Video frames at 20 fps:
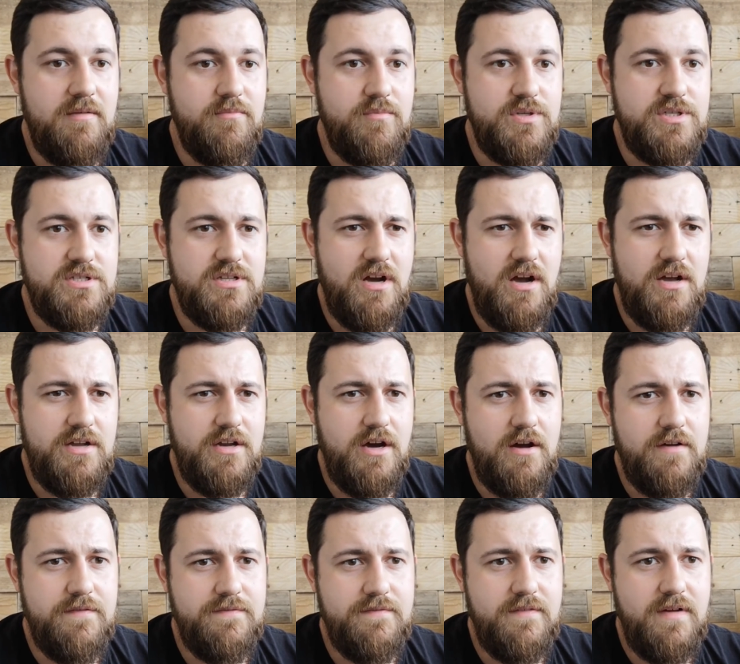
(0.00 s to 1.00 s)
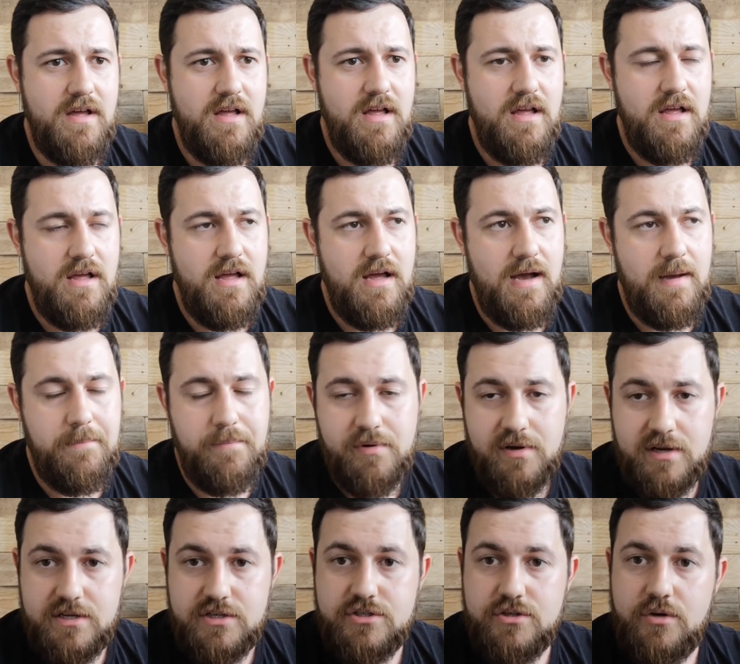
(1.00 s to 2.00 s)
We started off, I'm
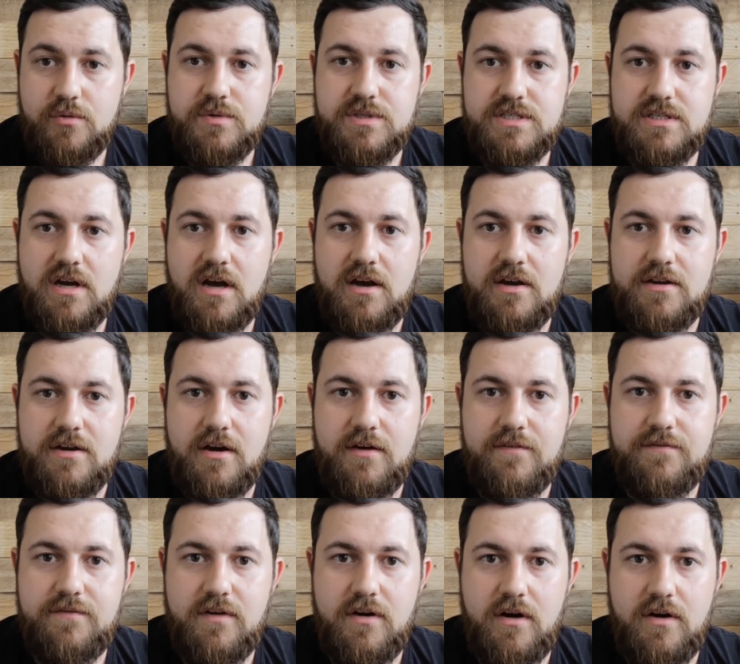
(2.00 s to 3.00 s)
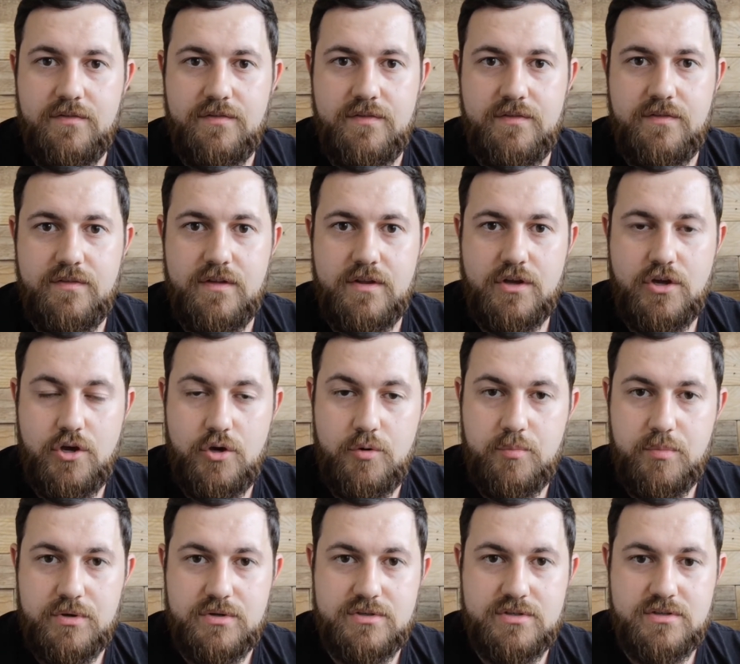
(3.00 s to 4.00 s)
pretty sure we started off on
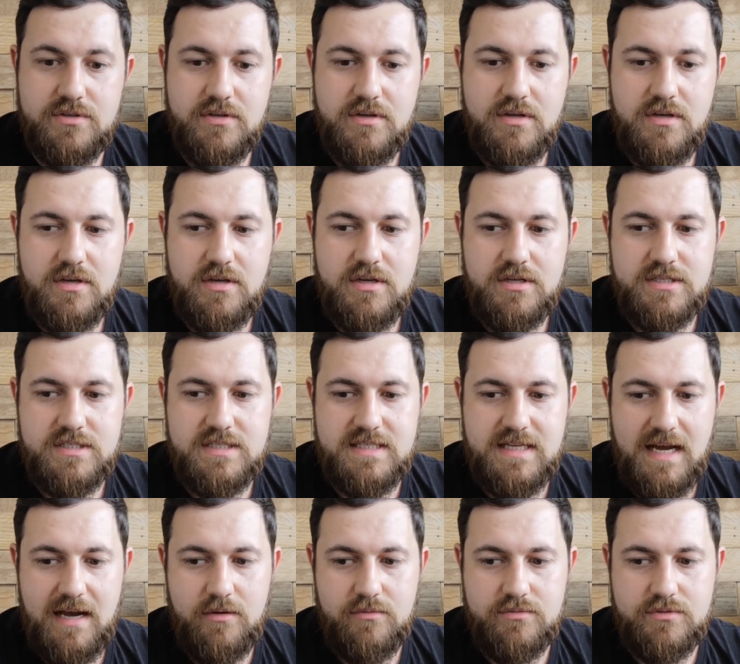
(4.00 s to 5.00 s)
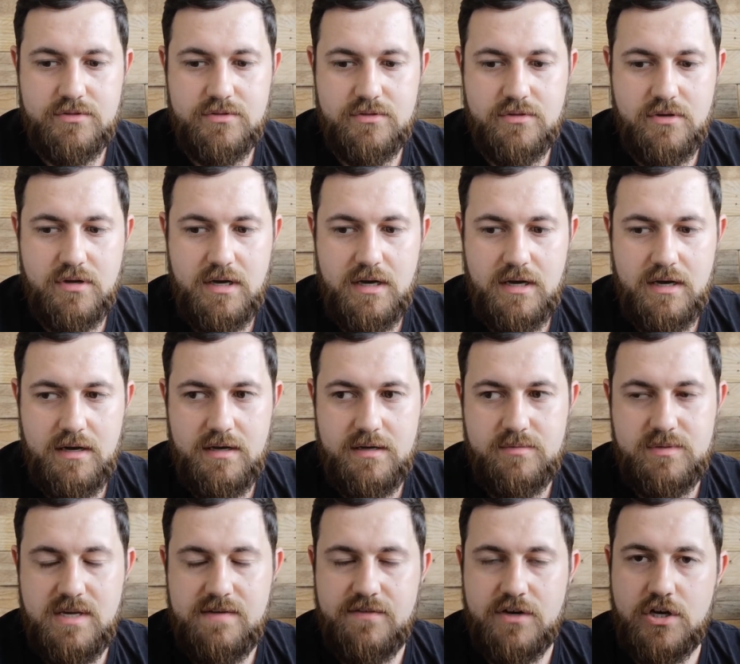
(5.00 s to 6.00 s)
Cooper's stout. It
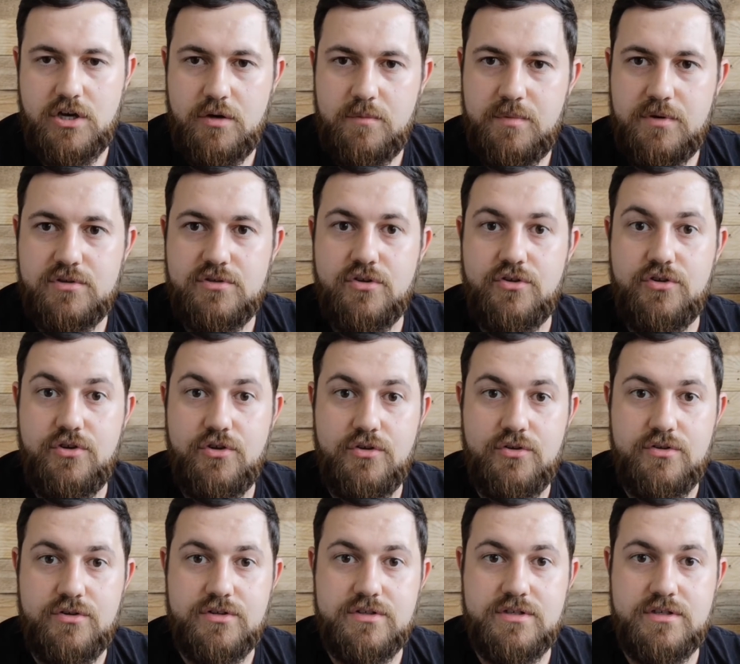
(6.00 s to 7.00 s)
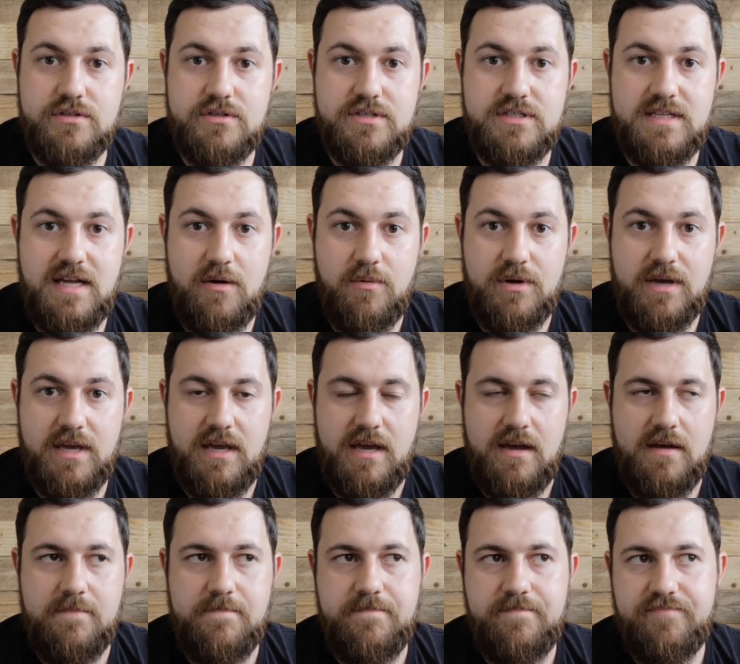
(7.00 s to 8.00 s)
was either Cooper's or Young's stout
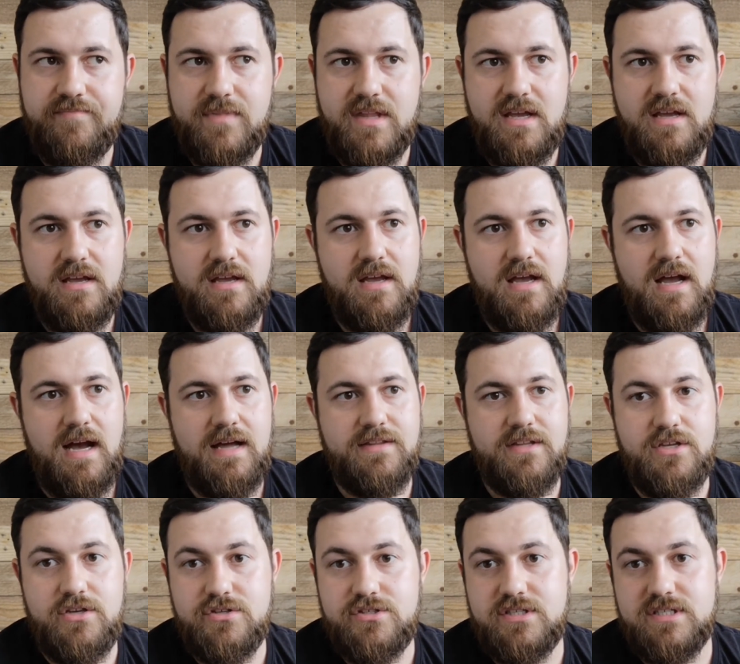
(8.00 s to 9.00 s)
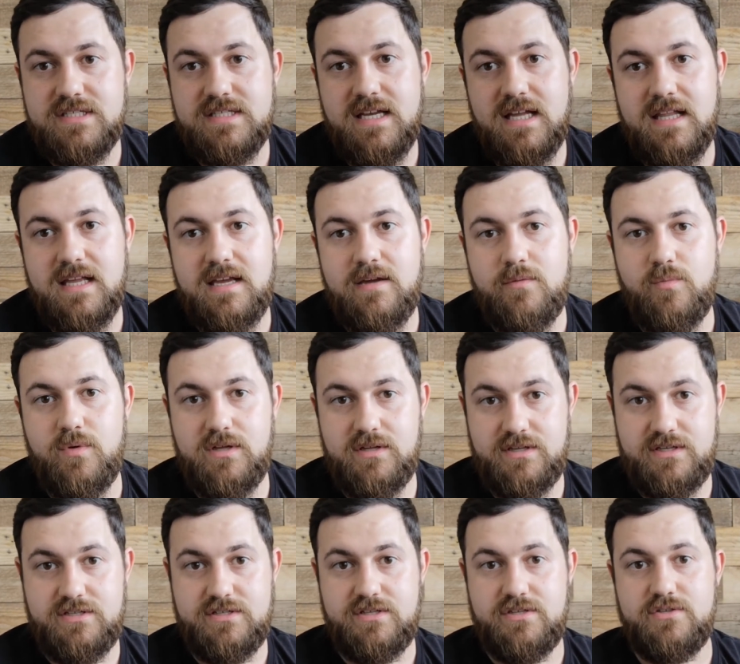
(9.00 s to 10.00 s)
kit, and they used to sell it in
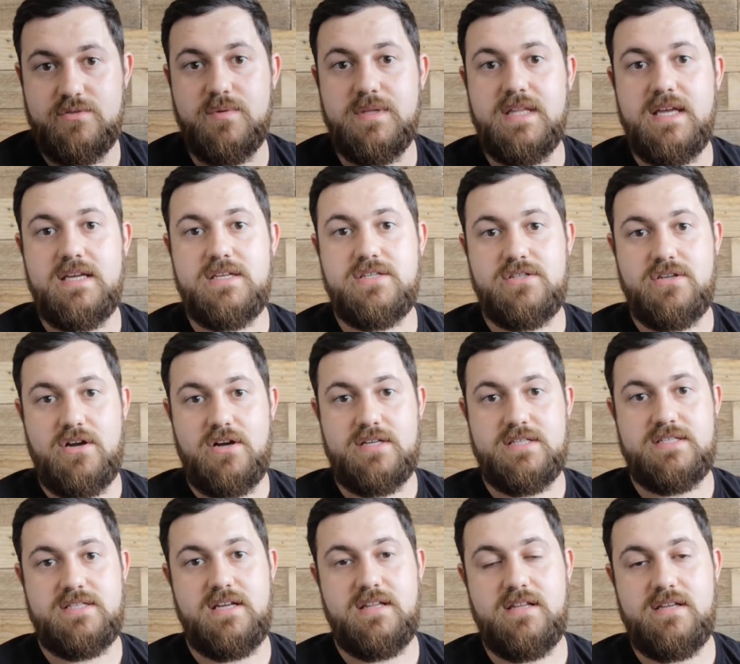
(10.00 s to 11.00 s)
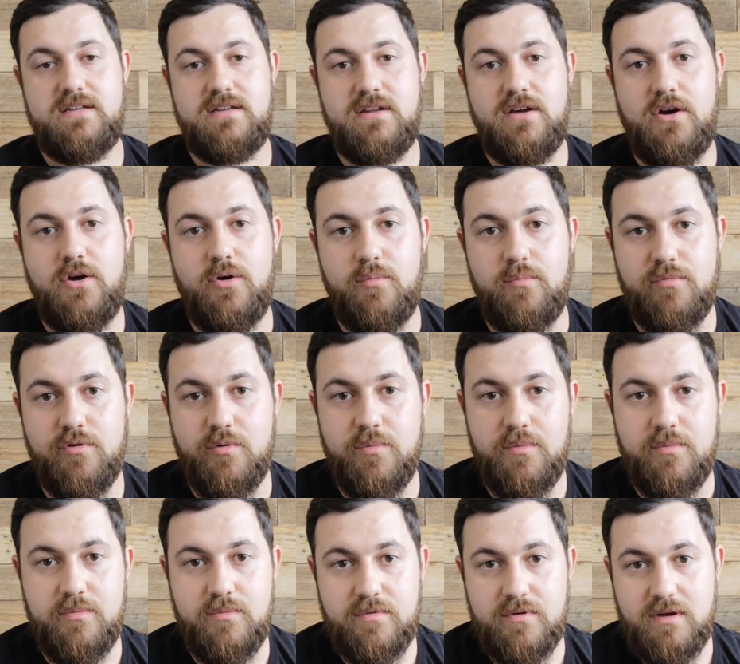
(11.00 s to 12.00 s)
Wilkinson's when they started selling homebrew
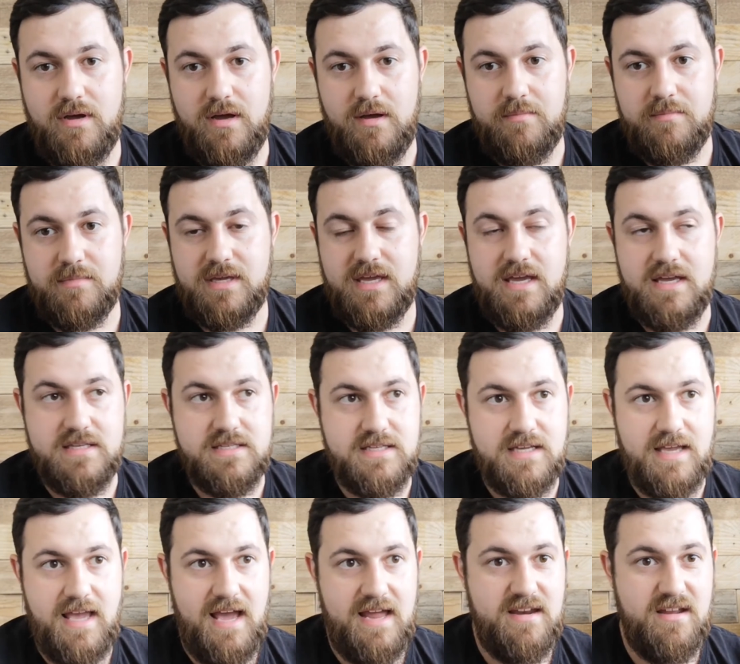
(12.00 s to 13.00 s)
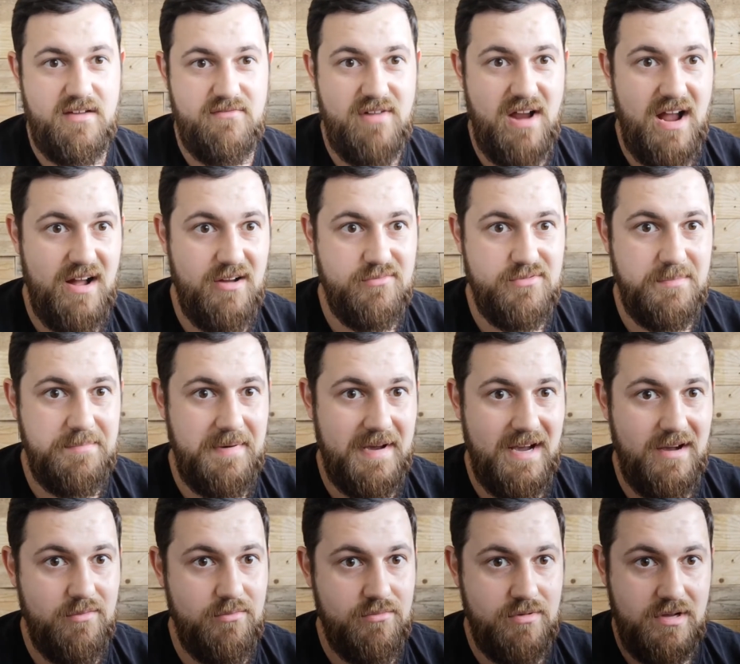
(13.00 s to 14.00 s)
kits again, around
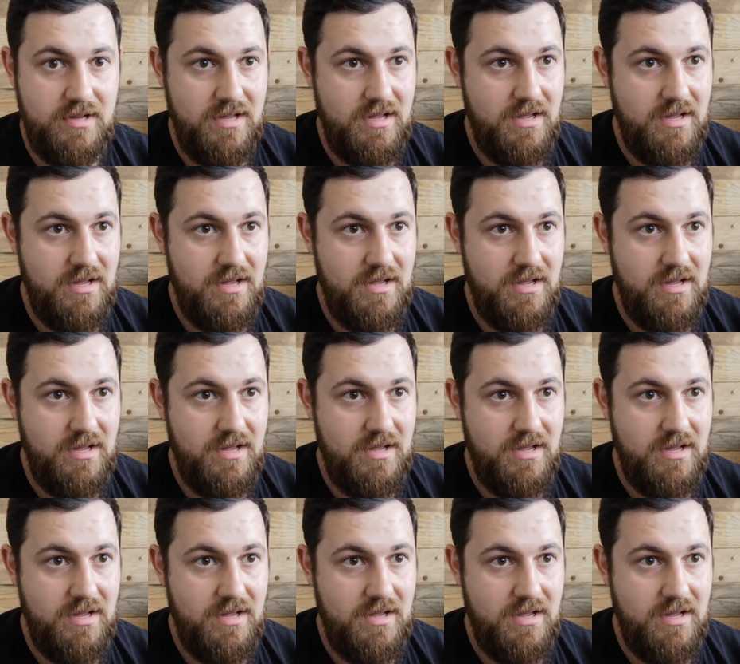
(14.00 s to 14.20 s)
about,